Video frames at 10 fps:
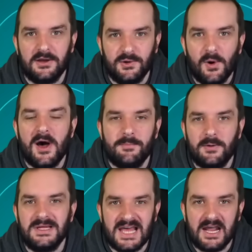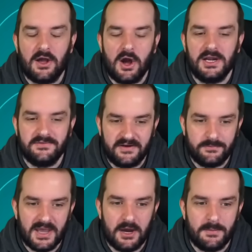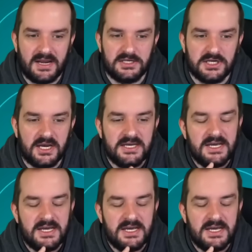you are probably that kind of FPL manager.